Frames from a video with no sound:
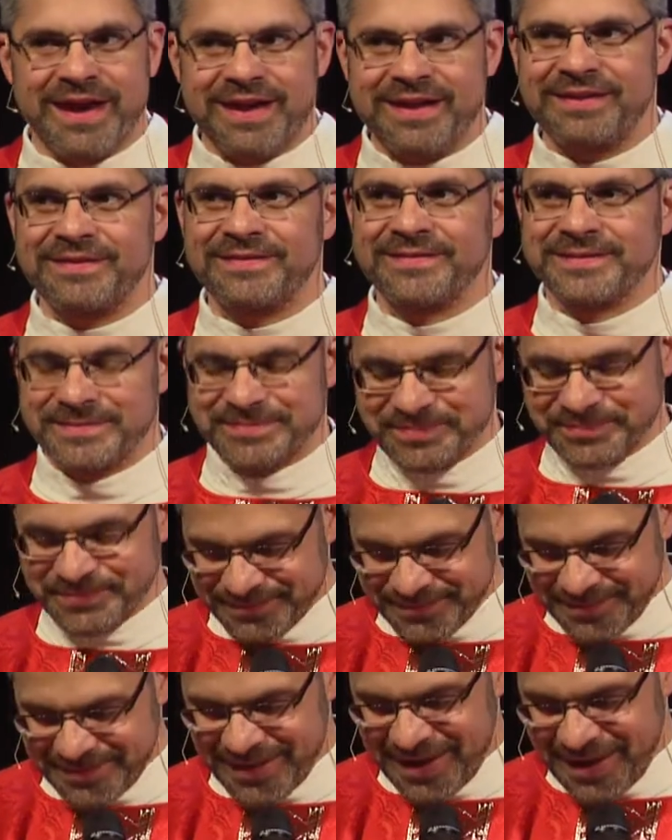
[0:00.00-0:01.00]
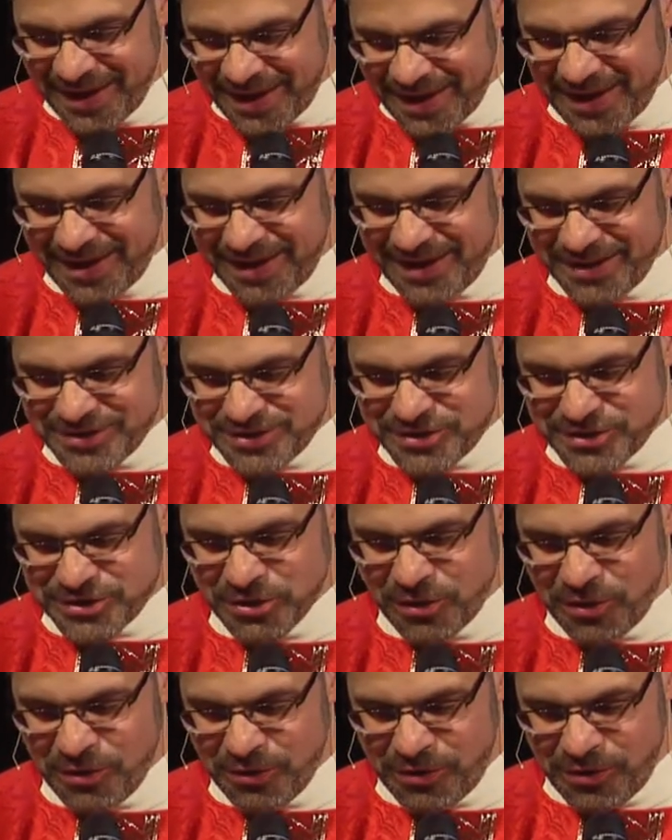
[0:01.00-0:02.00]
Amen. It is
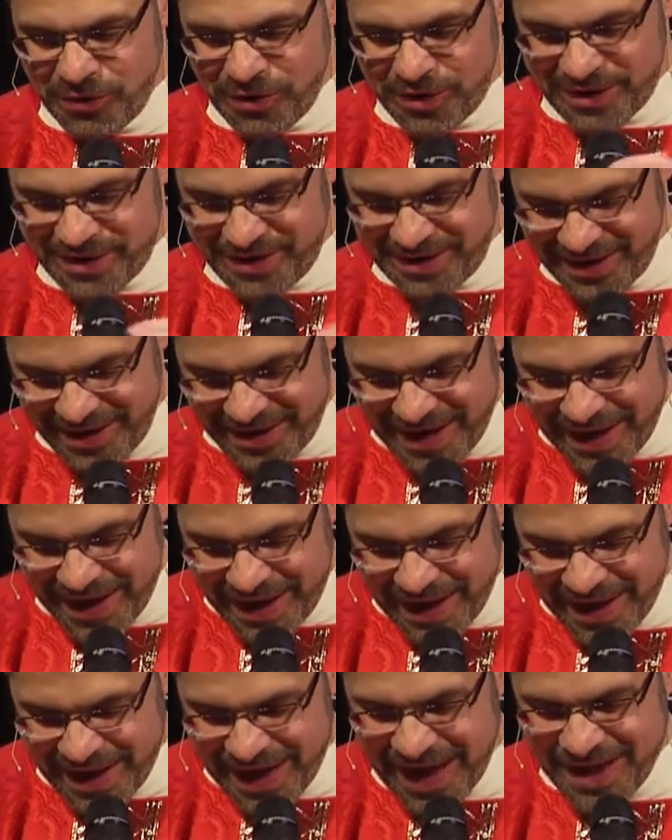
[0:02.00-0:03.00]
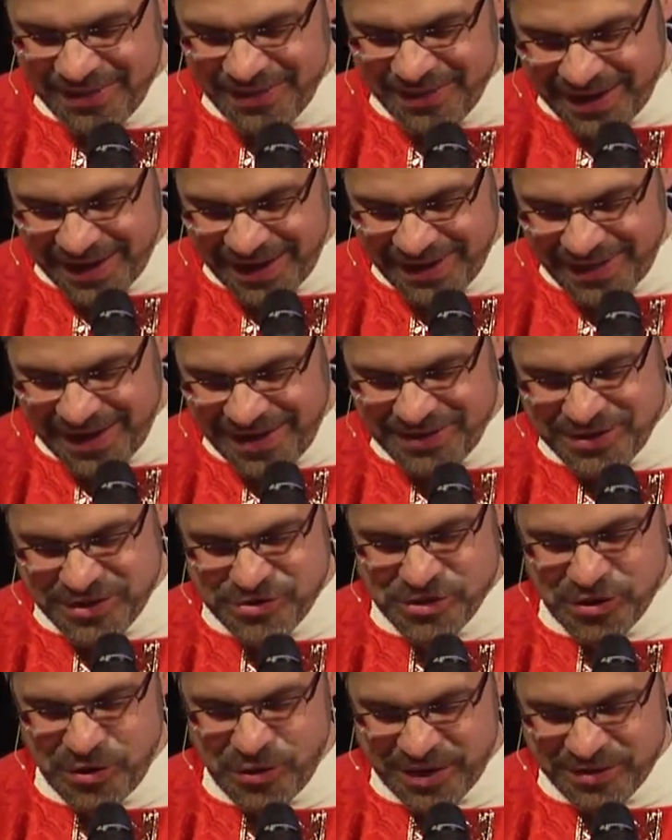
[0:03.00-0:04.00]
so good. Uh, I, I like to
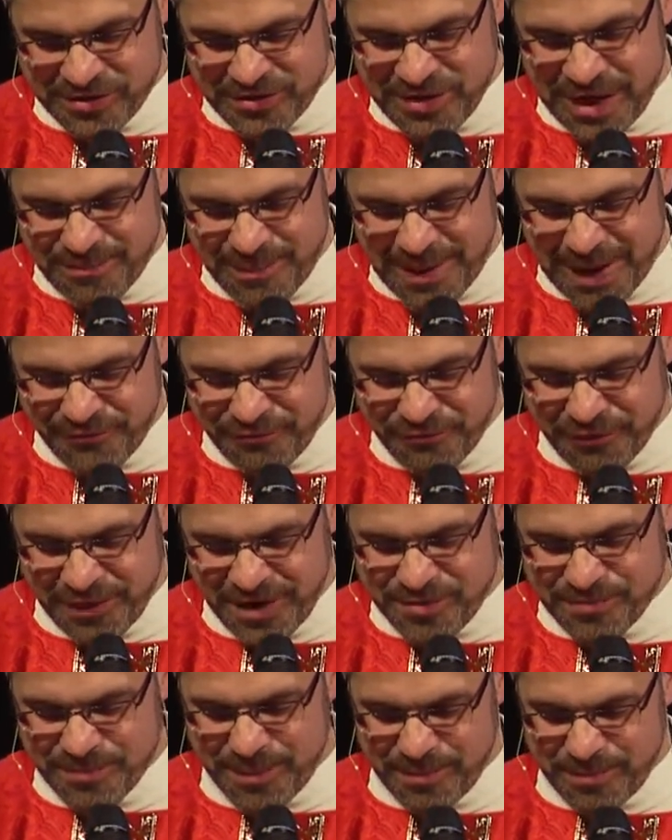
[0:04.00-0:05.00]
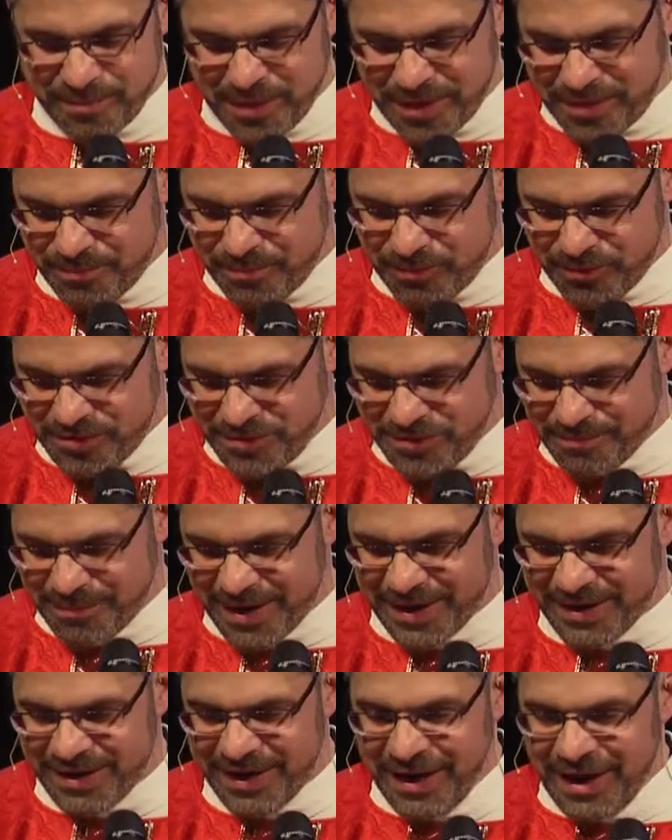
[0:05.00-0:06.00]
joke, it's not my phrase, but a brother priest of
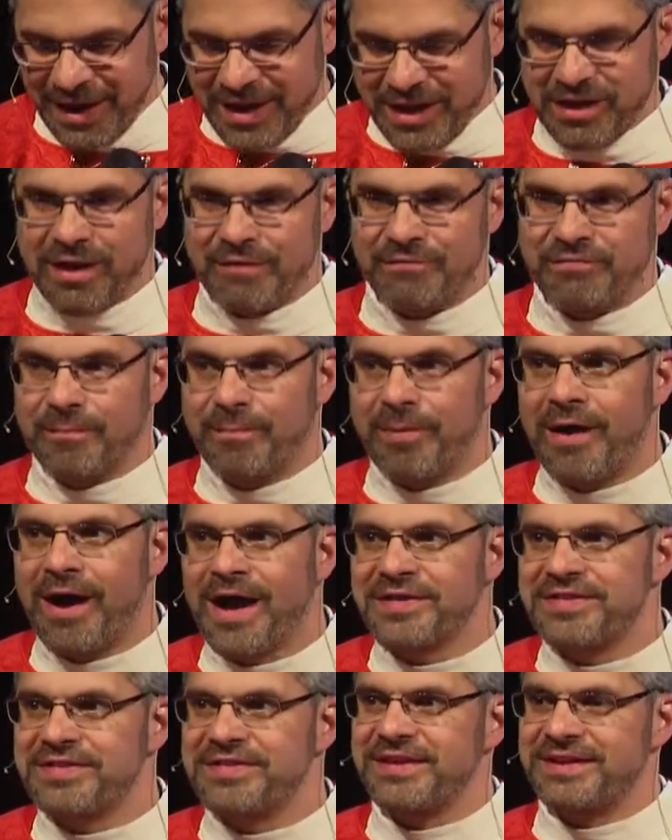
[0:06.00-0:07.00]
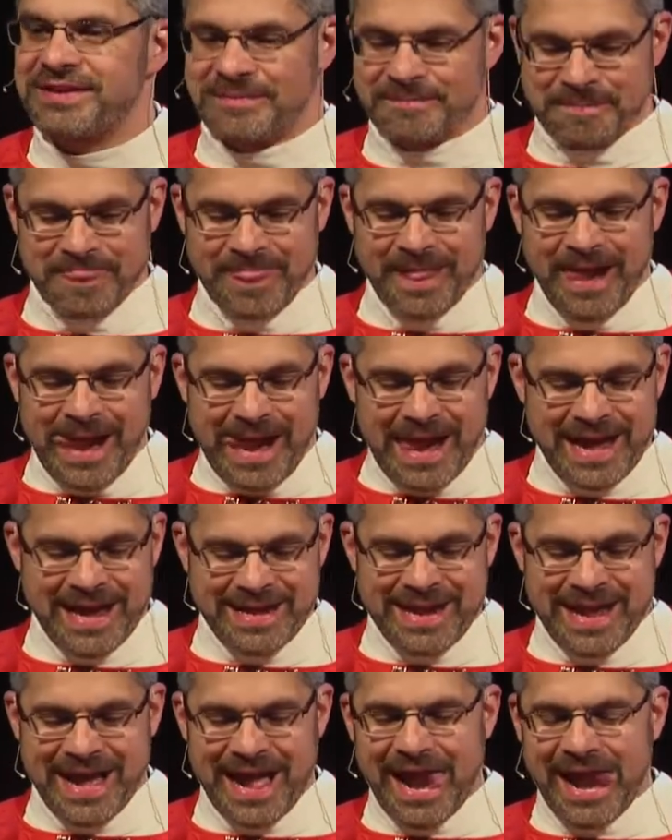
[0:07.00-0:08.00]
mine, you know, I'm from Boston, and,
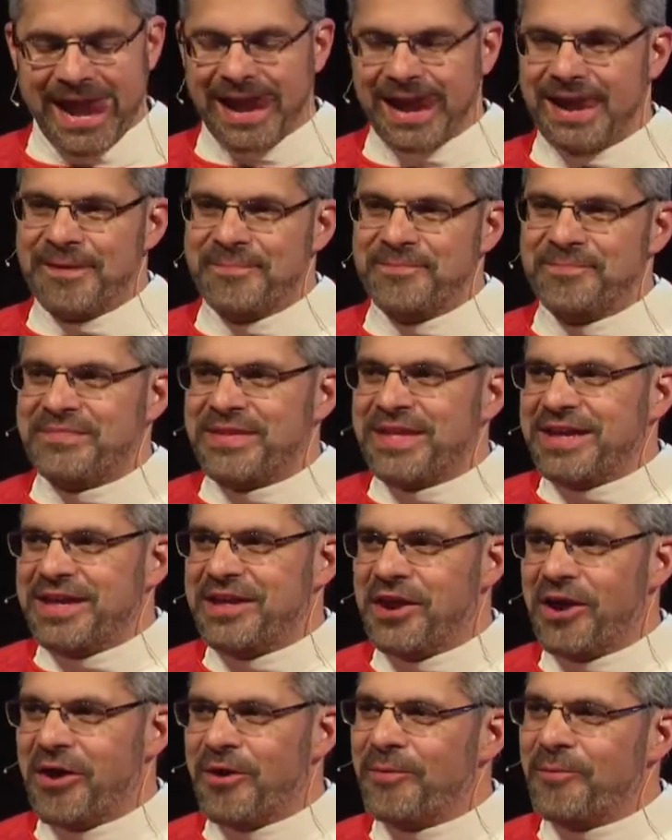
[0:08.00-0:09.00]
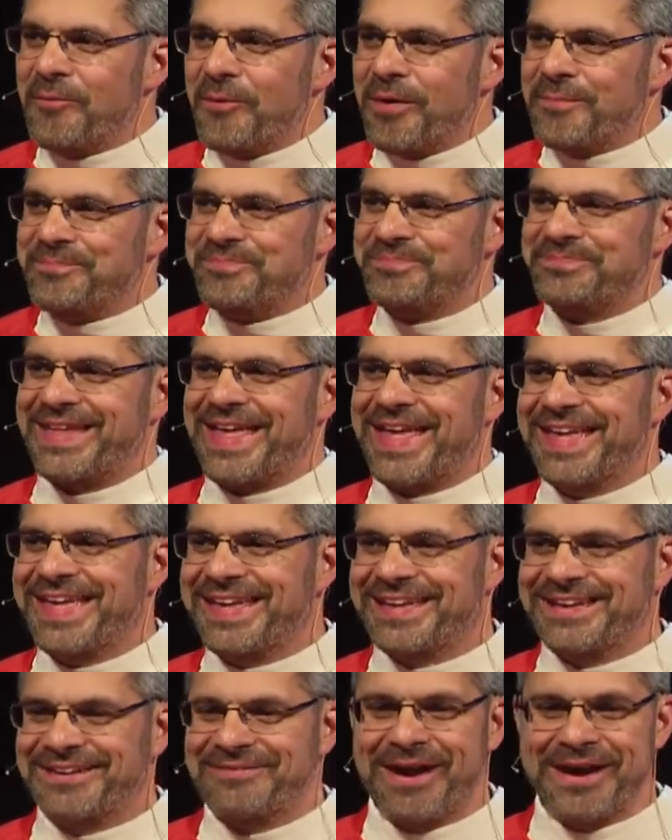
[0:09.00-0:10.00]
uh, you know,
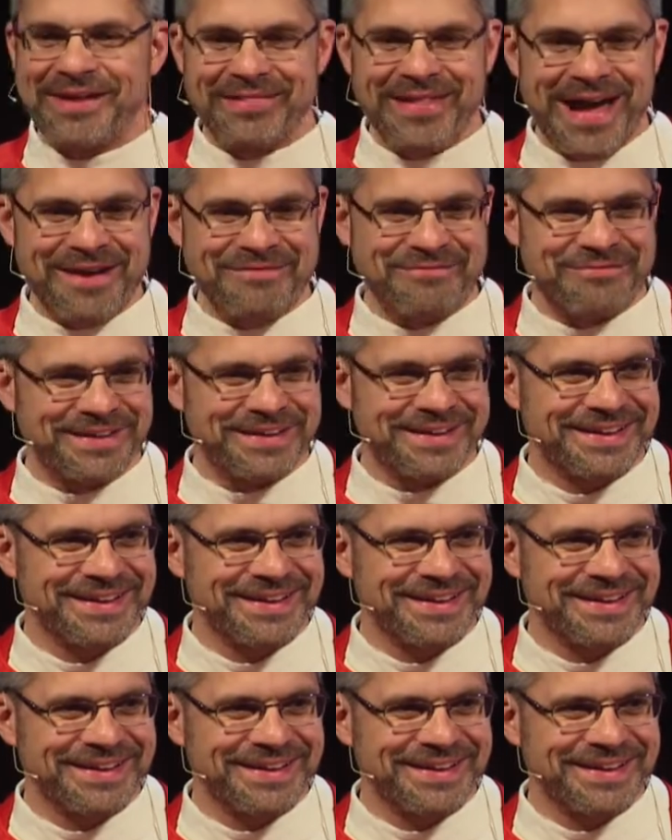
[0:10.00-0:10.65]
why are you laughing?